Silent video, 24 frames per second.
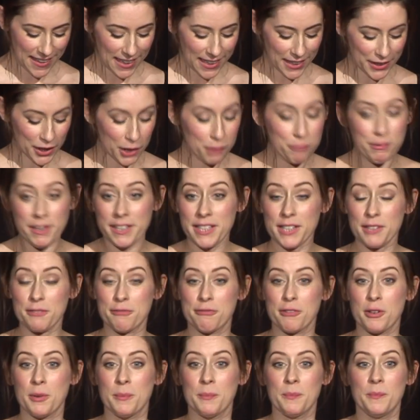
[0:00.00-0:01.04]
And I read it
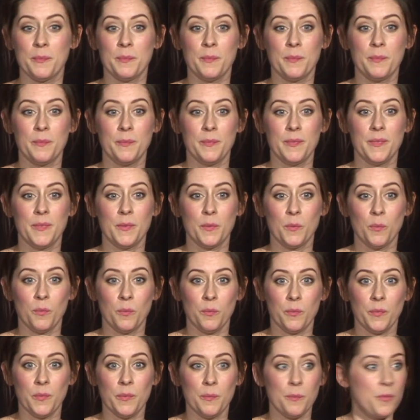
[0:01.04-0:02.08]
from
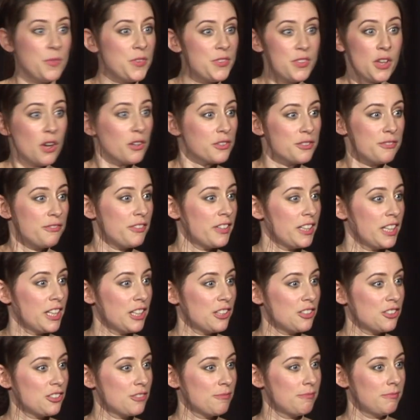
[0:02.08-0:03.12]
start to
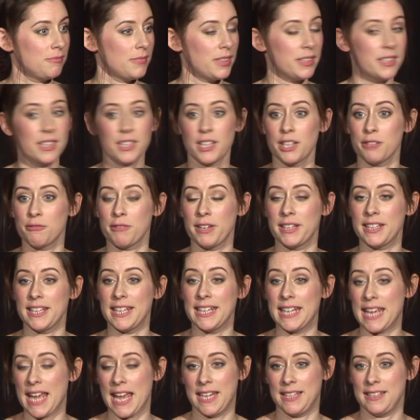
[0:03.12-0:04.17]
finish, and then I read it
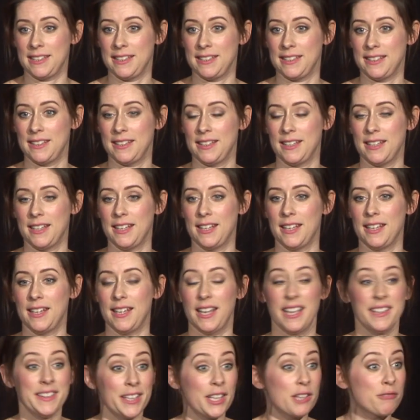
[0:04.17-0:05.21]
again,
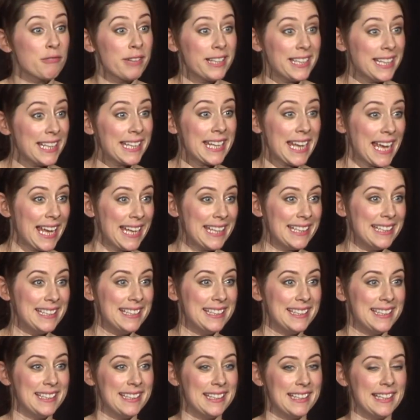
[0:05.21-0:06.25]
and then I read it again.
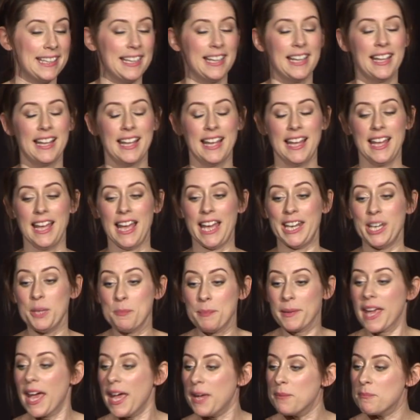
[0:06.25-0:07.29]
And it
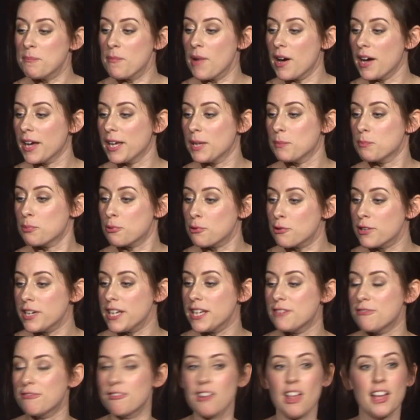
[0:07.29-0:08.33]
became my
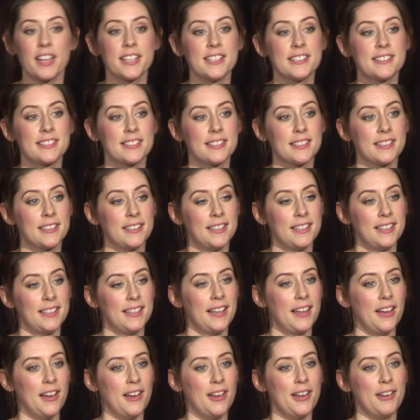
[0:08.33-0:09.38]
pre-flight
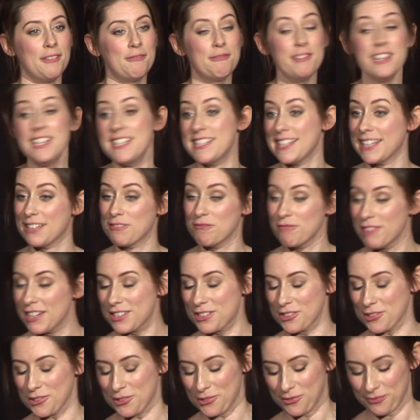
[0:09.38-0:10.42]
reading
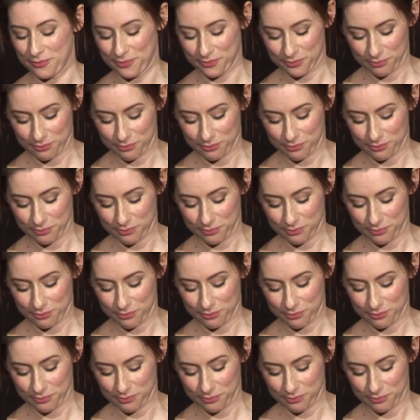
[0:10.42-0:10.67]
ritual